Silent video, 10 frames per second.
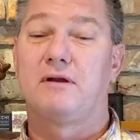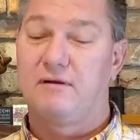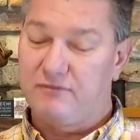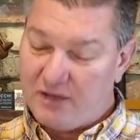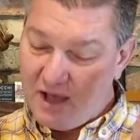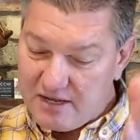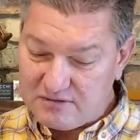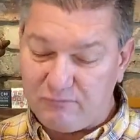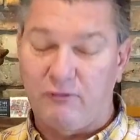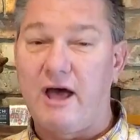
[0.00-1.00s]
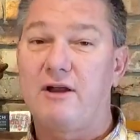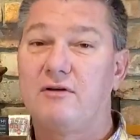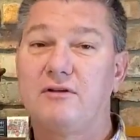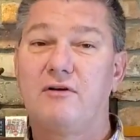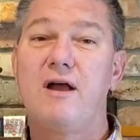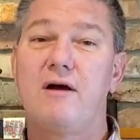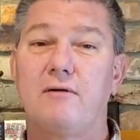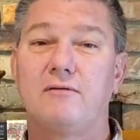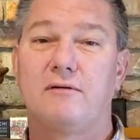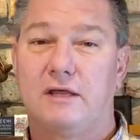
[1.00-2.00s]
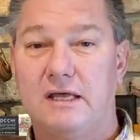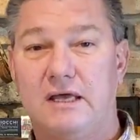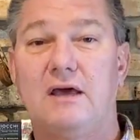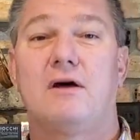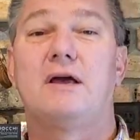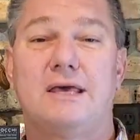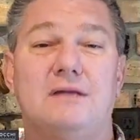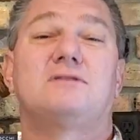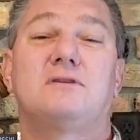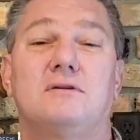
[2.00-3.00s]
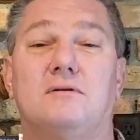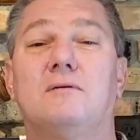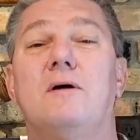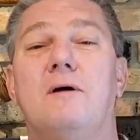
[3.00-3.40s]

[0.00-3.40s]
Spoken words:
and if the guy is flat on the ground, he cannot get to you